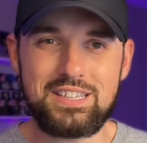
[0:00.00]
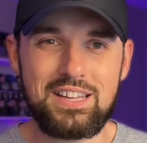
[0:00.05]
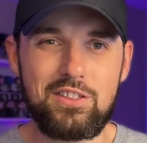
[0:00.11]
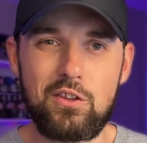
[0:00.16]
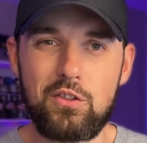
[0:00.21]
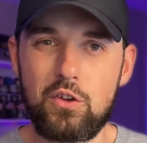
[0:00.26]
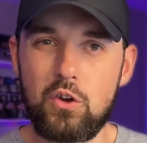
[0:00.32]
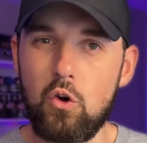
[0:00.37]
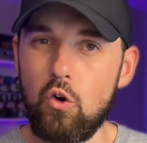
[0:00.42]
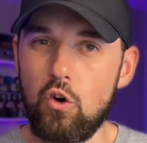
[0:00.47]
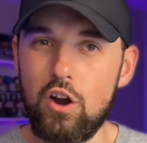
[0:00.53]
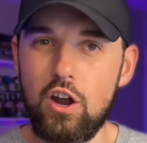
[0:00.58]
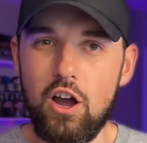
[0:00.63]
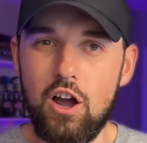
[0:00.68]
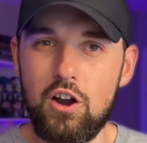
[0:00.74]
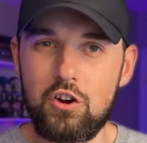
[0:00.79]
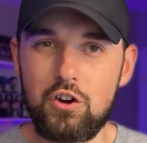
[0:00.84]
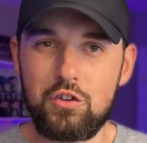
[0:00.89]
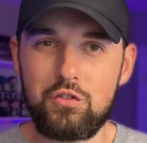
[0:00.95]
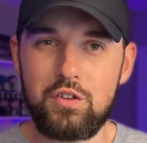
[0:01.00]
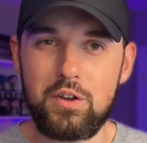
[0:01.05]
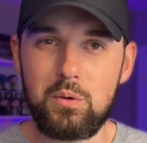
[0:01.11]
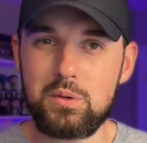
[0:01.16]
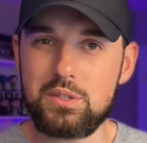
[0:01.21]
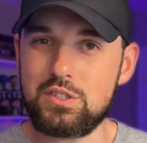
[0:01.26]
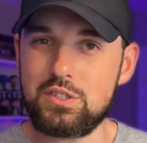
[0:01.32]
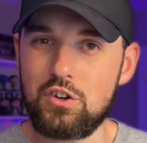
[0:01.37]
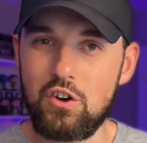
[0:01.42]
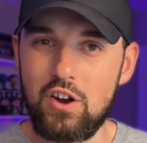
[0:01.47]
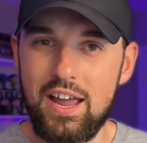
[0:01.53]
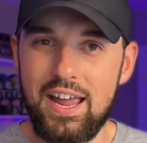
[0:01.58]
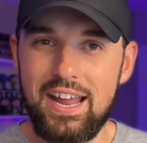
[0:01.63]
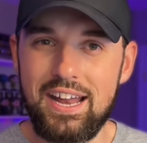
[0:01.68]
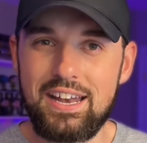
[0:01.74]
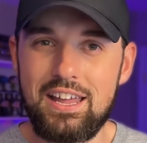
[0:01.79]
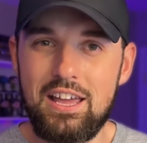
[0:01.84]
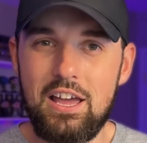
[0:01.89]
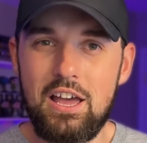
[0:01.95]
I thought the choreography was
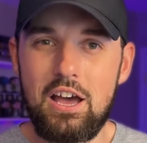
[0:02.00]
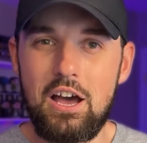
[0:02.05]
great.